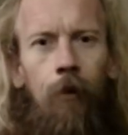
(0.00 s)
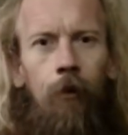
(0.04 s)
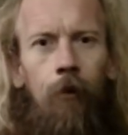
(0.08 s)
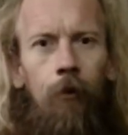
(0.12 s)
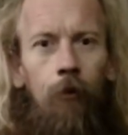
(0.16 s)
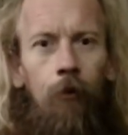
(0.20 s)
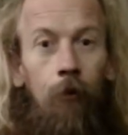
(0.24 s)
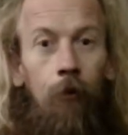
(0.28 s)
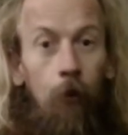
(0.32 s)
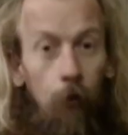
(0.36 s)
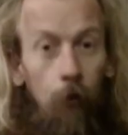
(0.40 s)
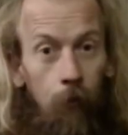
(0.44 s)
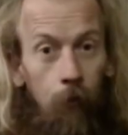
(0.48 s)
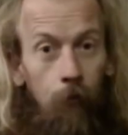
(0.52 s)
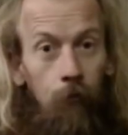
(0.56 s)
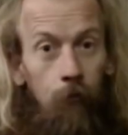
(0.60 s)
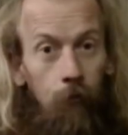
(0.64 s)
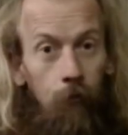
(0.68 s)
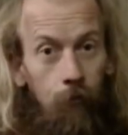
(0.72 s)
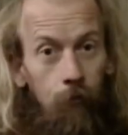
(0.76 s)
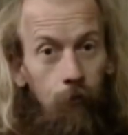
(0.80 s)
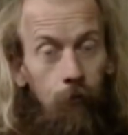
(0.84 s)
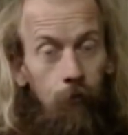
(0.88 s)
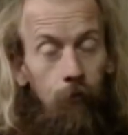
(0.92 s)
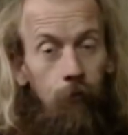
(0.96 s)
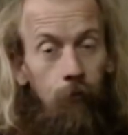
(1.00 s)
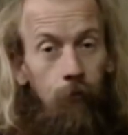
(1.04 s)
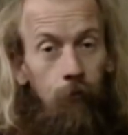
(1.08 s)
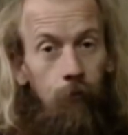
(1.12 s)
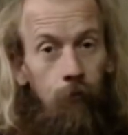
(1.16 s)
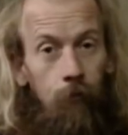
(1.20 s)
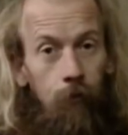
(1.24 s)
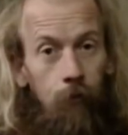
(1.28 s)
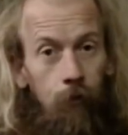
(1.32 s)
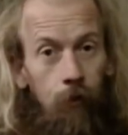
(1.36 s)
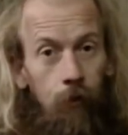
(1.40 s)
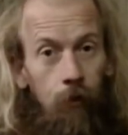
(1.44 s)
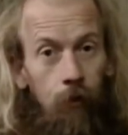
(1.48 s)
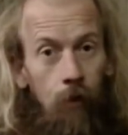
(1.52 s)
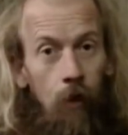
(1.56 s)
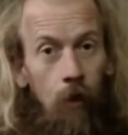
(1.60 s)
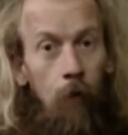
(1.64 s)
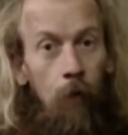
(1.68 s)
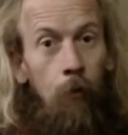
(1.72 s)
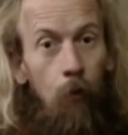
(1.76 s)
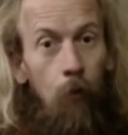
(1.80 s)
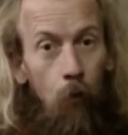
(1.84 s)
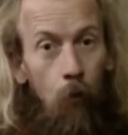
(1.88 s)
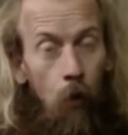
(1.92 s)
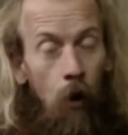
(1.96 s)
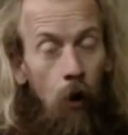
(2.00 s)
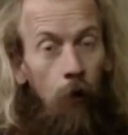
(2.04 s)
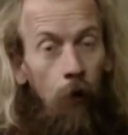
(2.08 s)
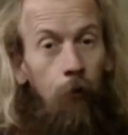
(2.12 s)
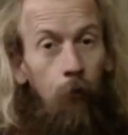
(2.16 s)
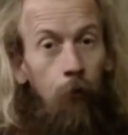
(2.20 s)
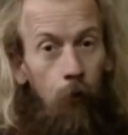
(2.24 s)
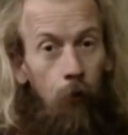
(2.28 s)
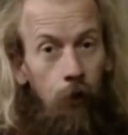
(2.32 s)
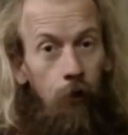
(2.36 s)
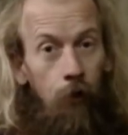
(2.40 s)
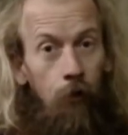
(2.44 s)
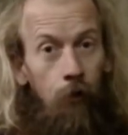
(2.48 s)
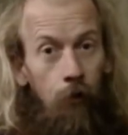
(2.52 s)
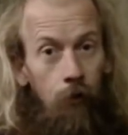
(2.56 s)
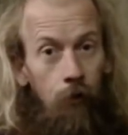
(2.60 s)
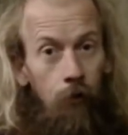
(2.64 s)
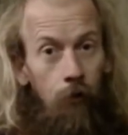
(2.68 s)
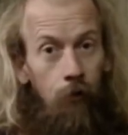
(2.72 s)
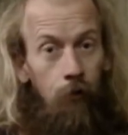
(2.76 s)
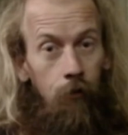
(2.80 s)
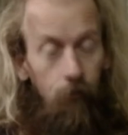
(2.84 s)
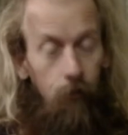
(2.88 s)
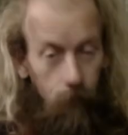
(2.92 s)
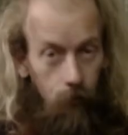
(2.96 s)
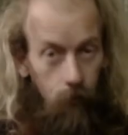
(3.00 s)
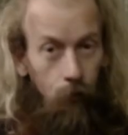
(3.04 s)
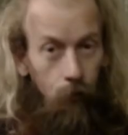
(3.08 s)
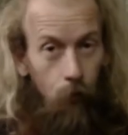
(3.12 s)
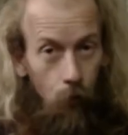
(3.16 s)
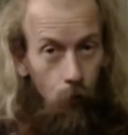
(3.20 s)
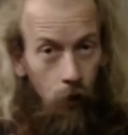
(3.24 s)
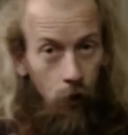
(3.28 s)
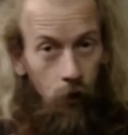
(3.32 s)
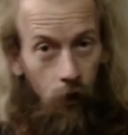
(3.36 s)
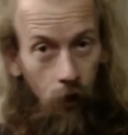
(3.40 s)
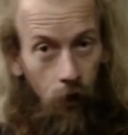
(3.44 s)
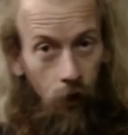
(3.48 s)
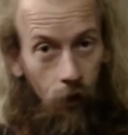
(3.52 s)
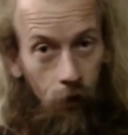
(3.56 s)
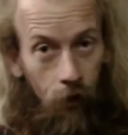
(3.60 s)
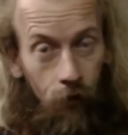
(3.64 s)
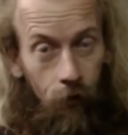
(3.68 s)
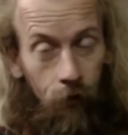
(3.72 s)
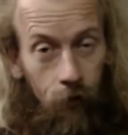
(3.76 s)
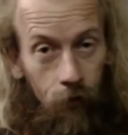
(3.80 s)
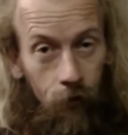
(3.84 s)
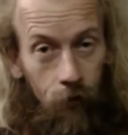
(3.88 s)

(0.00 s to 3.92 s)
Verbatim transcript: So I'm at one with the one love.